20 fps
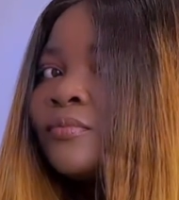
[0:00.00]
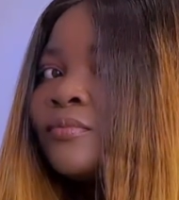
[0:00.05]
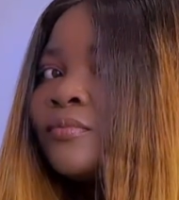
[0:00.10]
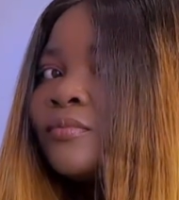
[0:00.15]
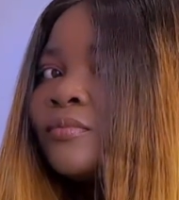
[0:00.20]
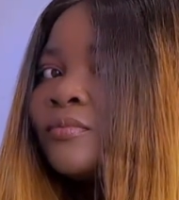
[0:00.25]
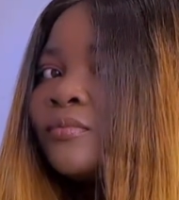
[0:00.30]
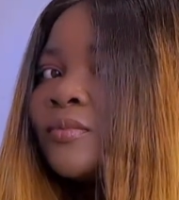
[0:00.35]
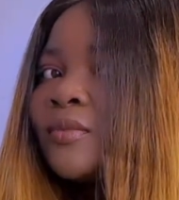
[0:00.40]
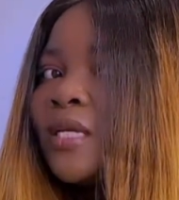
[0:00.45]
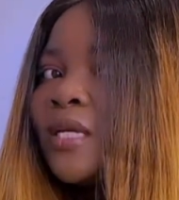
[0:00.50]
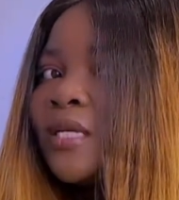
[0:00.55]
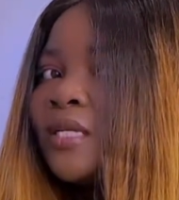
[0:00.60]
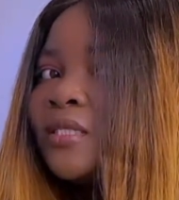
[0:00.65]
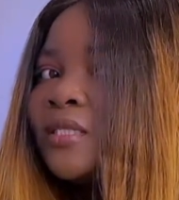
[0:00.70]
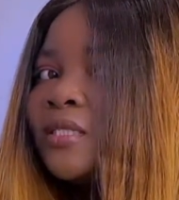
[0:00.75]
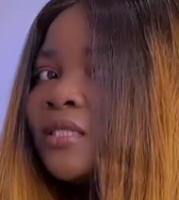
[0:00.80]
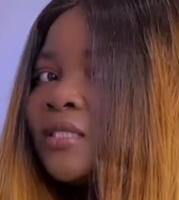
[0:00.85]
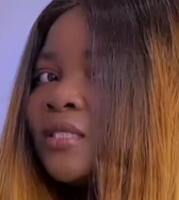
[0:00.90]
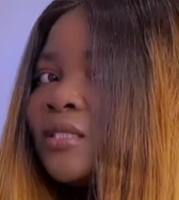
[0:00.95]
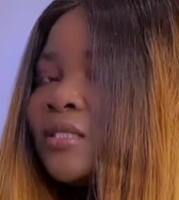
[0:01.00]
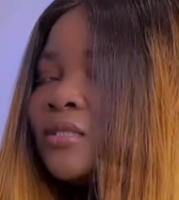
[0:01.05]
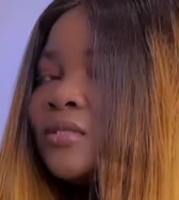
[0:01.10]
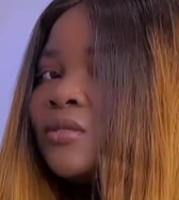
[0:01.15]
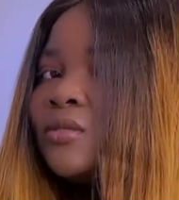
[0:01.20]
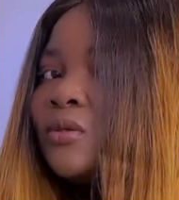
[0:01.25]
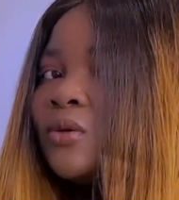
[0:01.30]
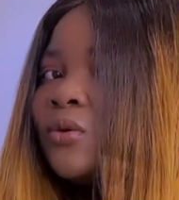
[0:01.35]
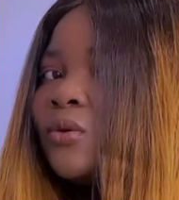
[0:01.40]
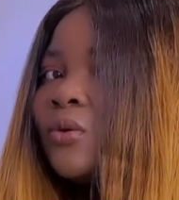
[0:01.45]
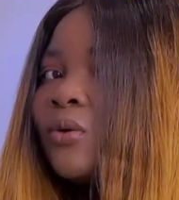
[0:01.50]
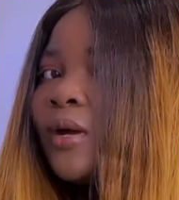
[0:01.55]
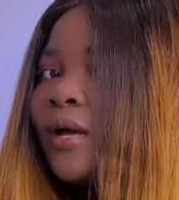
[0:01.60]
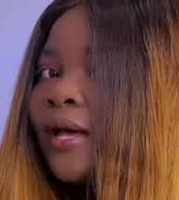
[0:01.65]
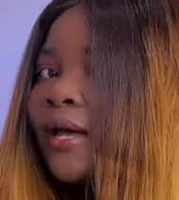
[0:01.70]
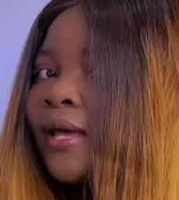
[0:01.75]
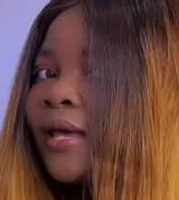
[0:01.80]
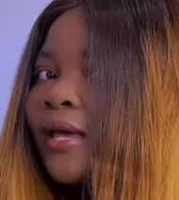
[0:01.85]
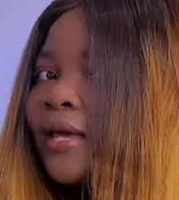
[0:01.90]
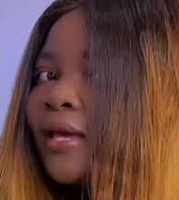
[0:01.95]
and then go
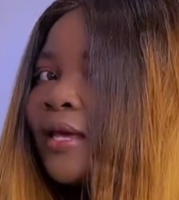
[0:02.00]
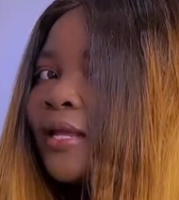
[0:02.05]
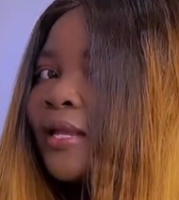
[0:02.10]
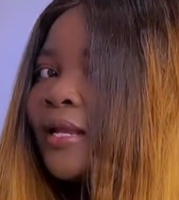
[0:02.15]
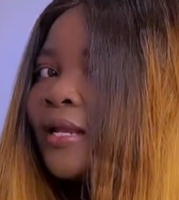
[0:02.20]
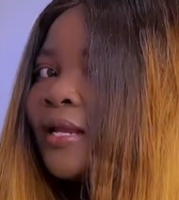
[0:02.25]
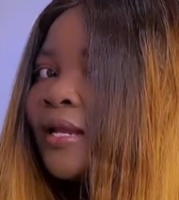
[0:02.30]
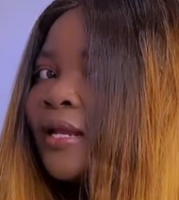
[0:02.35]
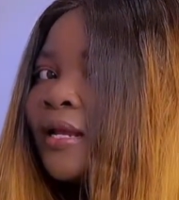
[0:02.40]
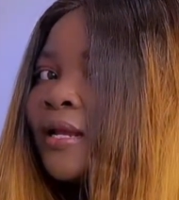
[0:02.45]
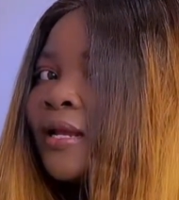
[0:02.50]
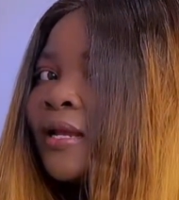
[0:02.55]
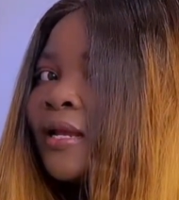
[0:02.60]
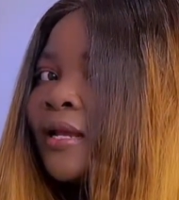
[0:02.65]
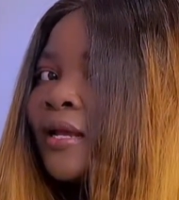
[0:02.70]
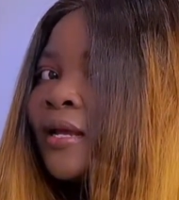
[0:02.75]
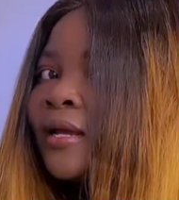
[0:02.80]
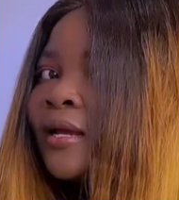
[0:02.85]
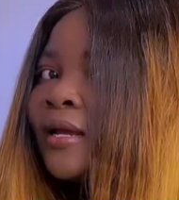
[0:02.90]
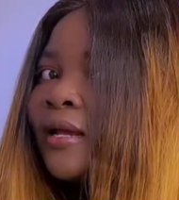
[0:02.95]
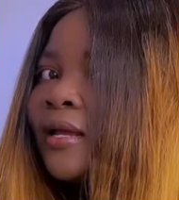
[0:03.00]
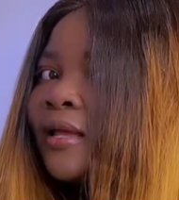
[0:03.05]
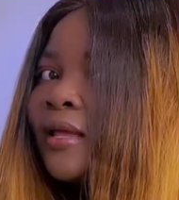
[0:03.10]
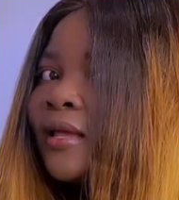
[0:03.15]
ahead and